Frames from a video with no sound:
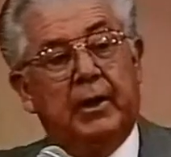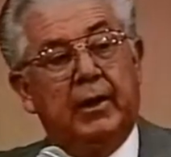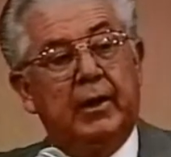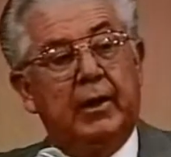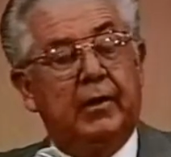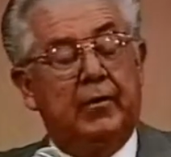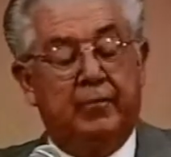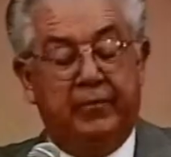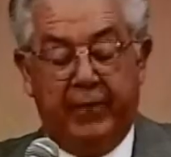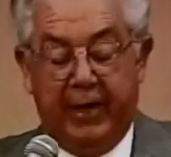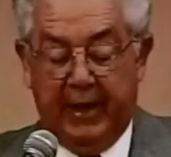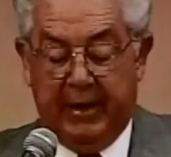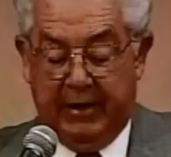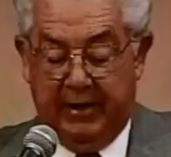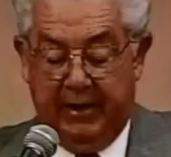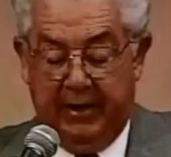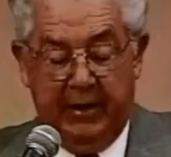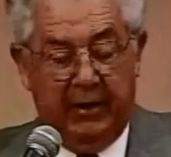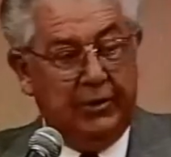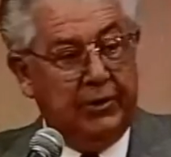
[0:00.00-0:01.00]
In fact,
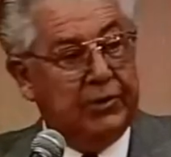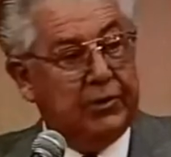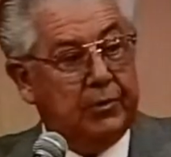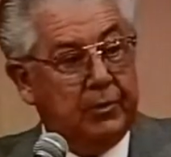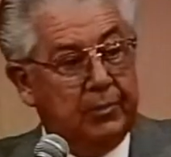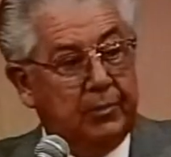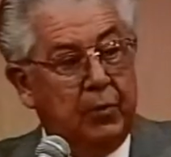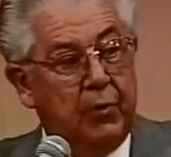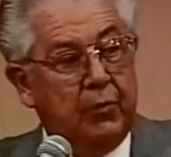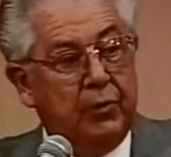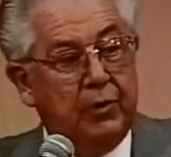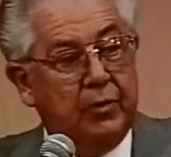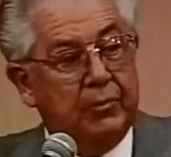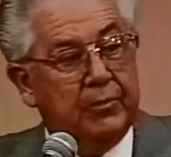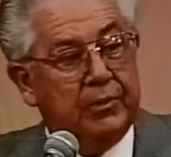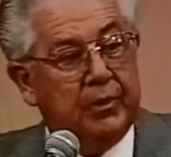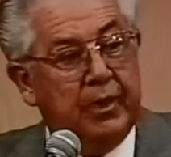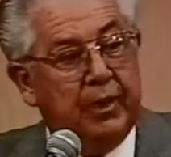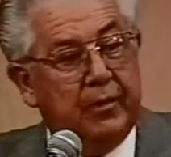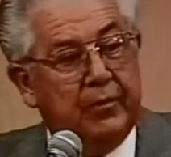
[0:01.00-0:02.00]
he had just appointed
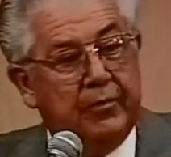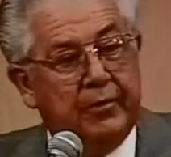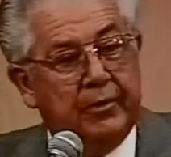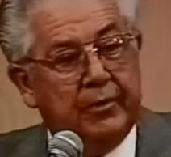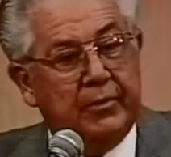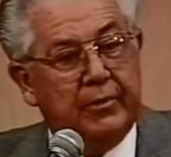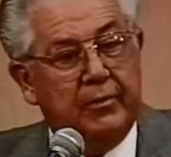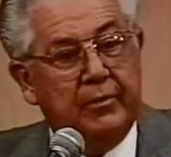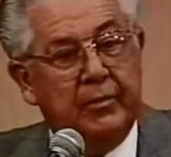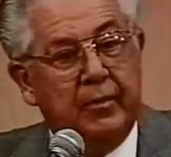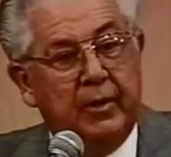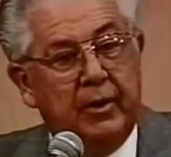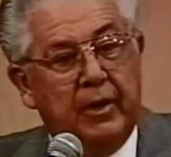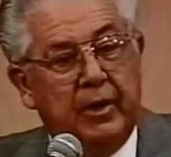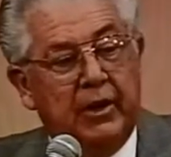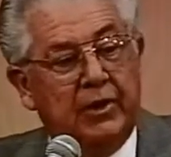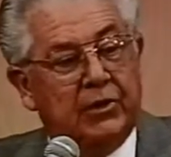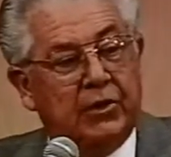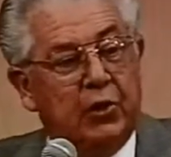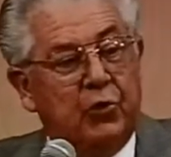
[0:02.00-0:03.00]
himself as,
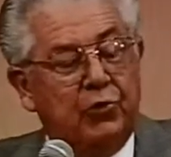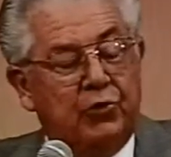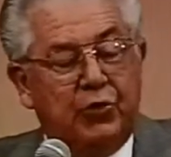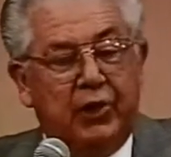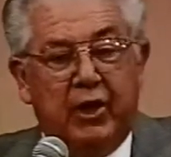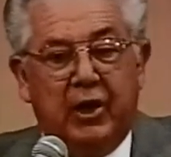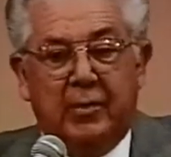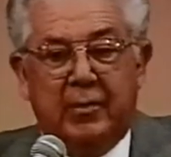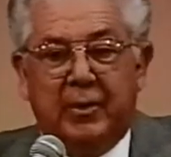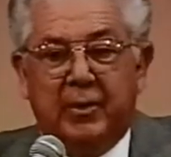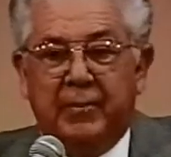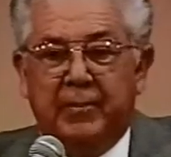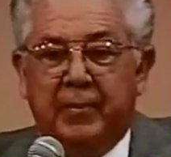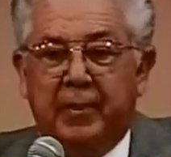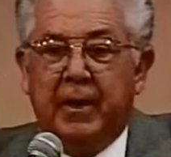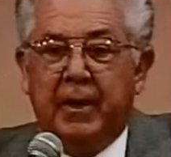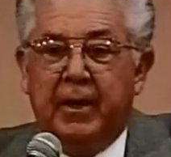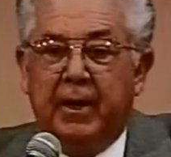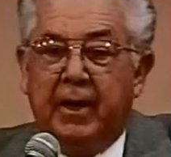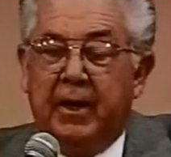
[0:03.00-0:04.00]
as co chairman
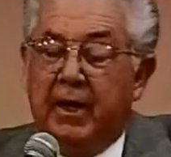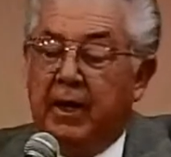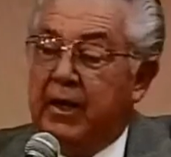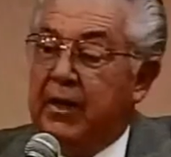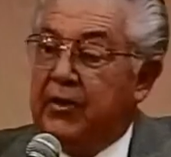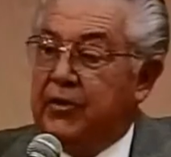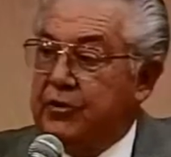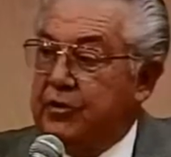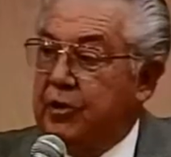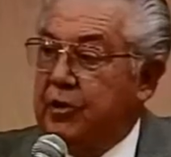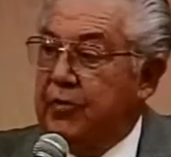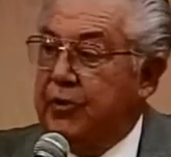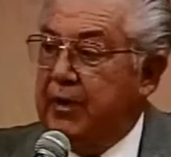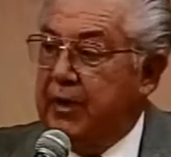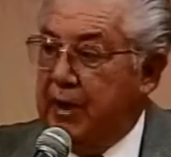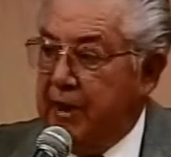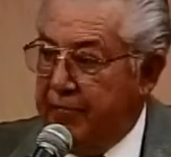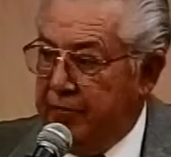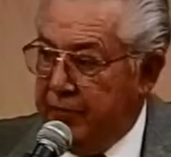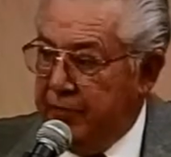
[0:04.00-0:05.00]
and is serving
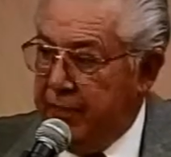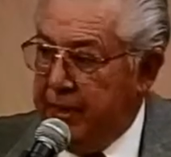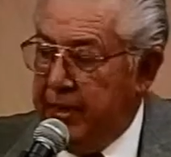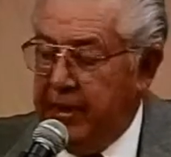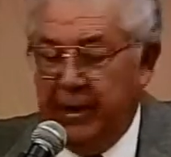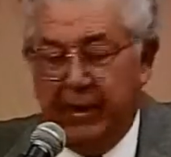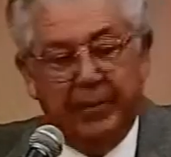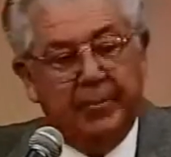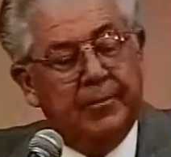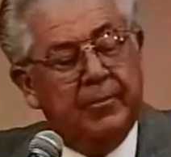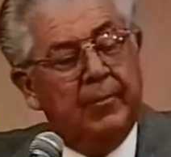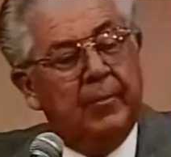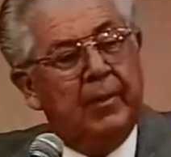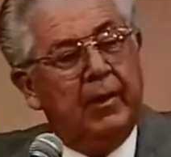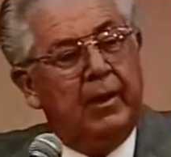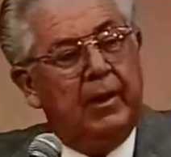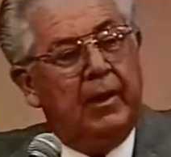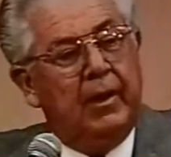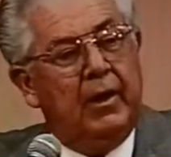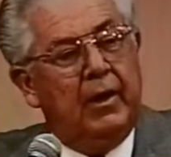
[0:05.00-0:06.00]
every meeting
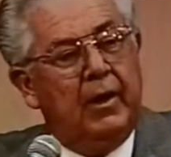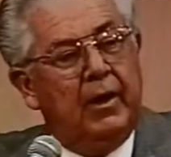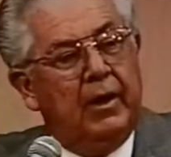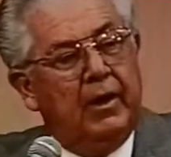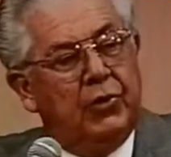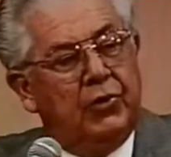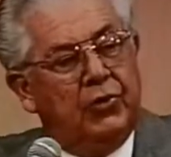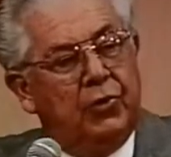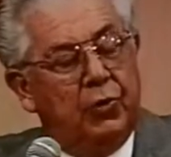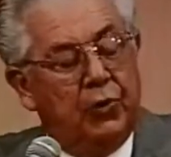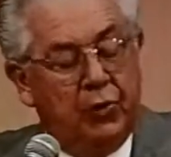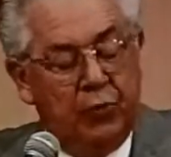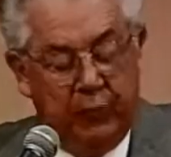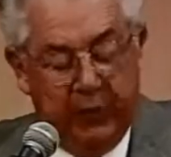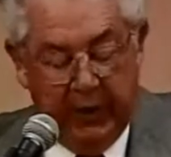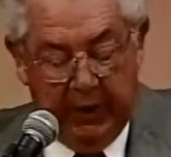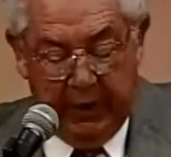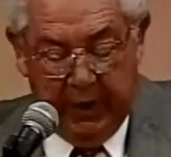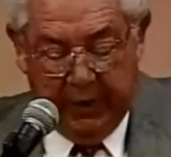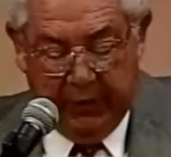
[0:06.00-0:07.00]
and showing a
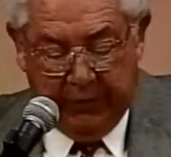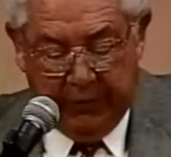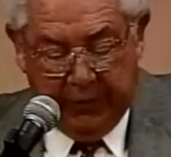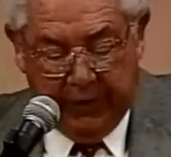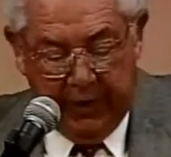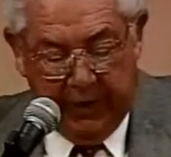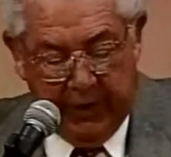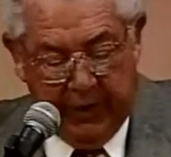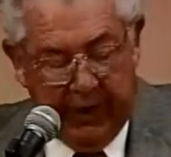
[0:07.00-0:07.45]
real interest in it.